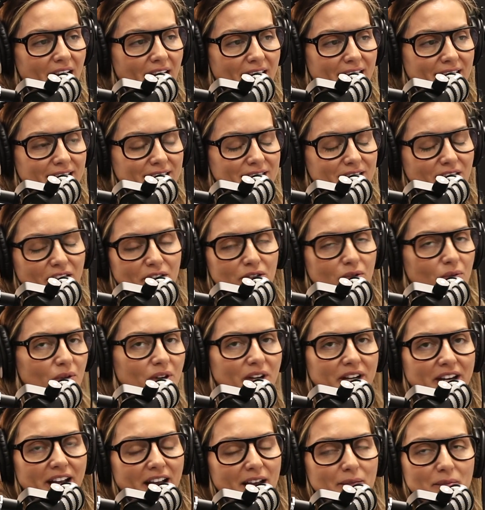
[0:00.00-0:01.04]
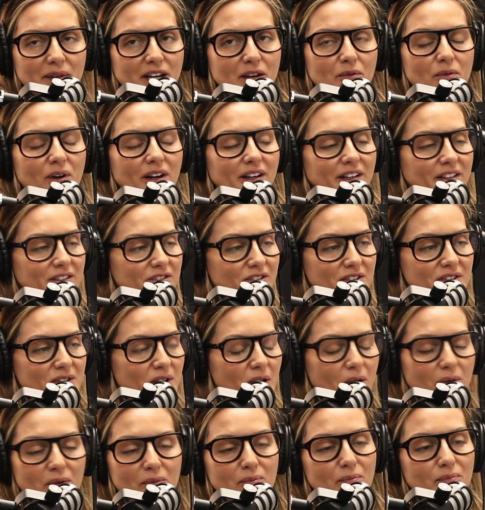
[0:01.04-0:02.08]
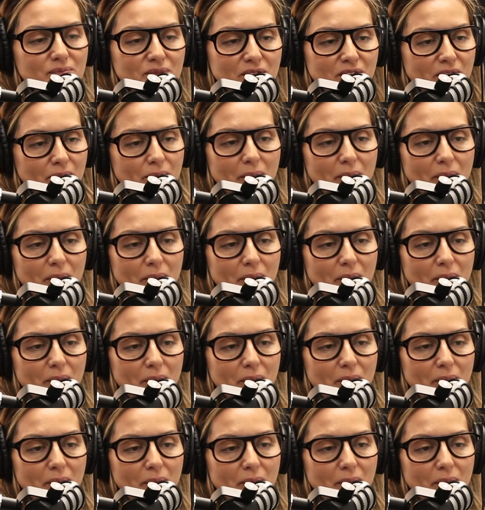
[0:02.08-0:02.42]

and I don't want to name anyone, and just go and